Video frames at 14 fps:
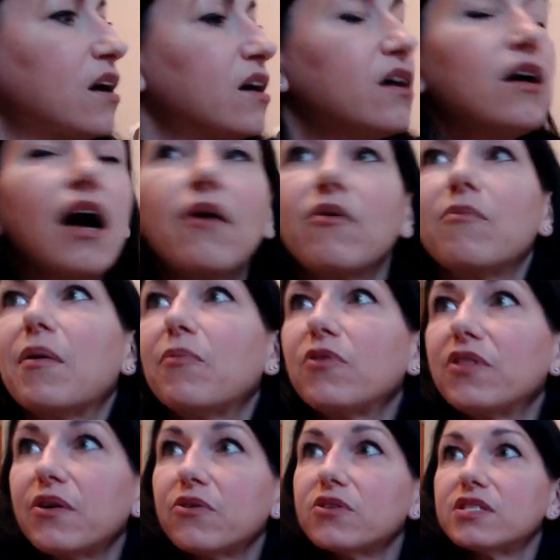I remember
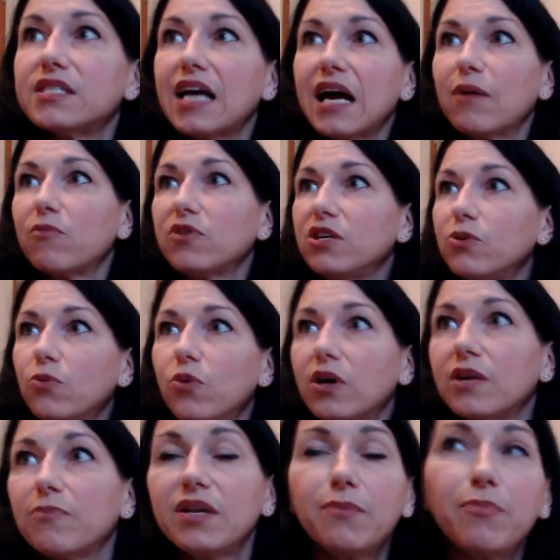there was a time when you
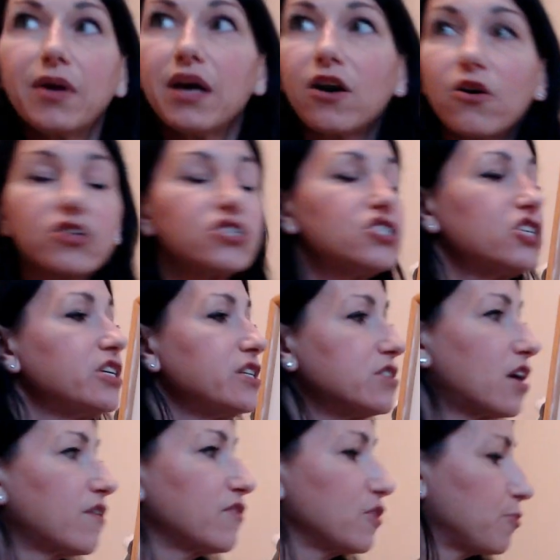wanted me to pick all the cheese
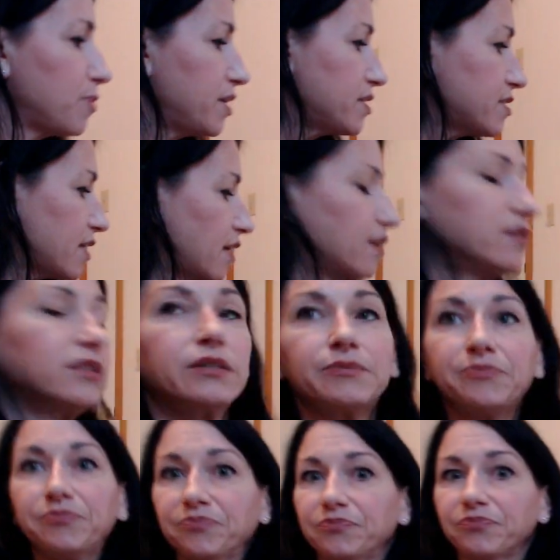off your pizza.
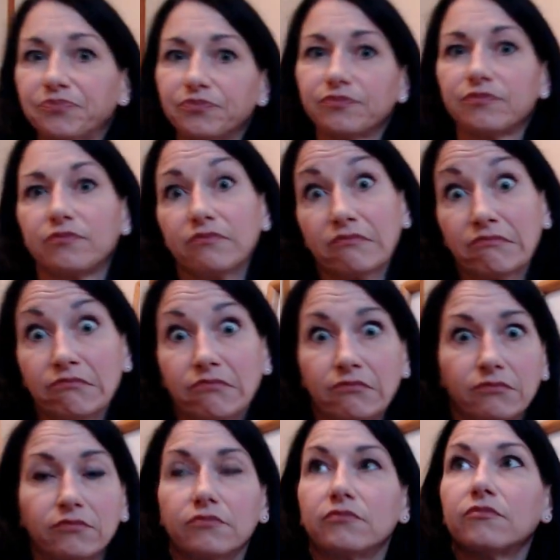Saucy
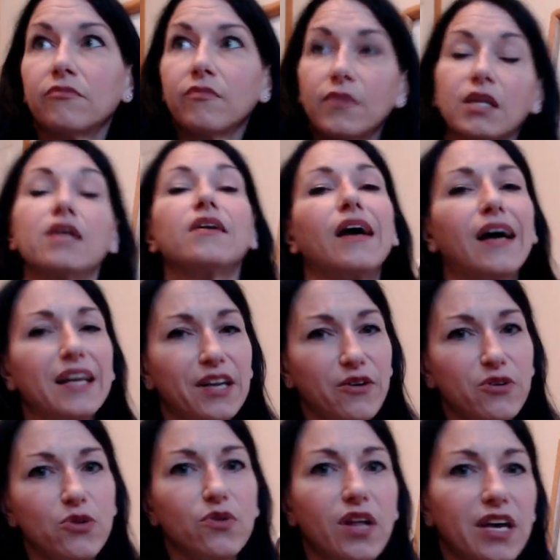boy. I know
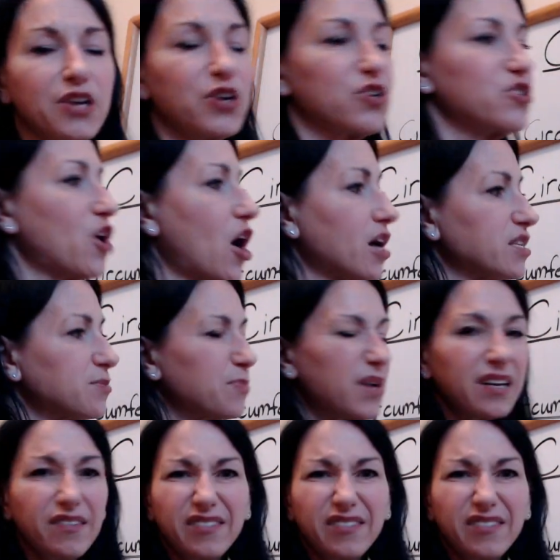you like your sauce, but